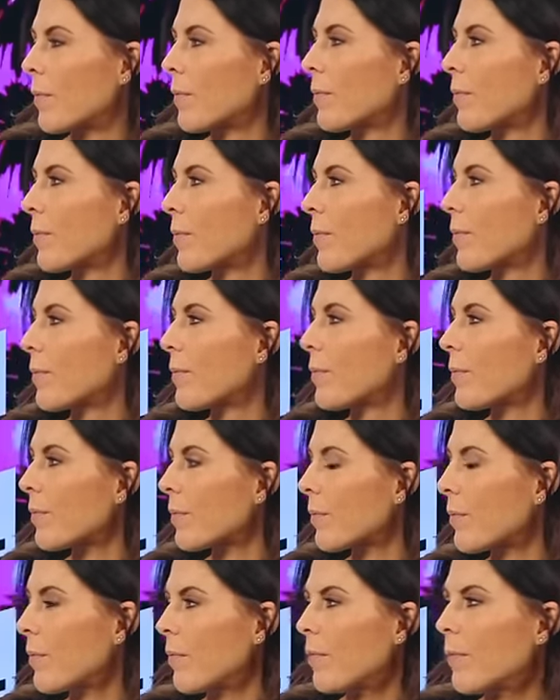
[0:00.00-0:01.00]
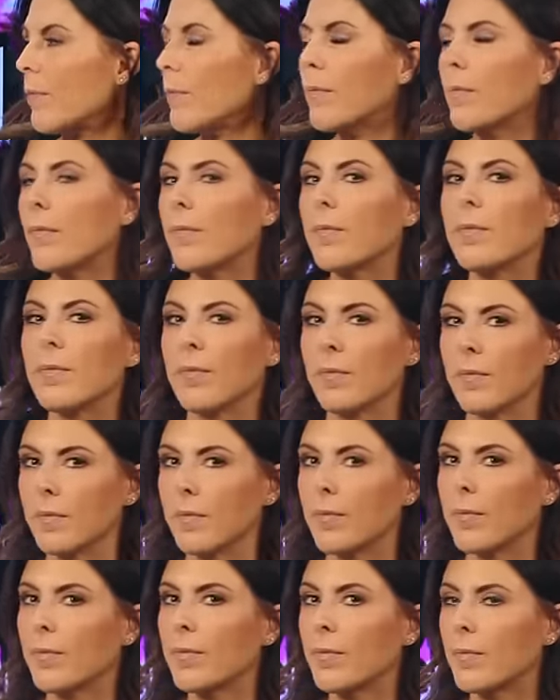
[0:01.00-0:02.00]

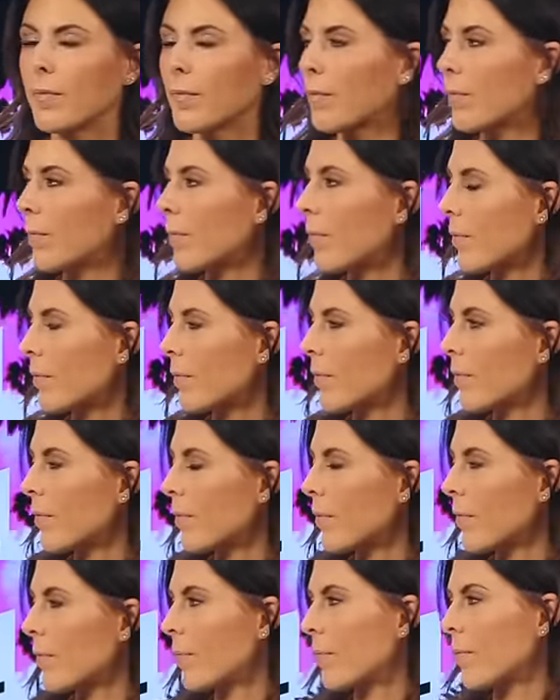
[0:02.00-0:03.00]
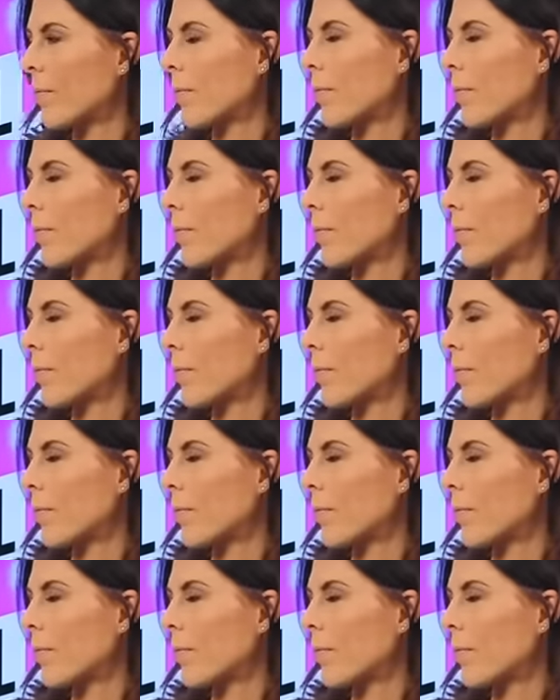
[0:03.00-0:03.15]
No words are spoken by the person on screen.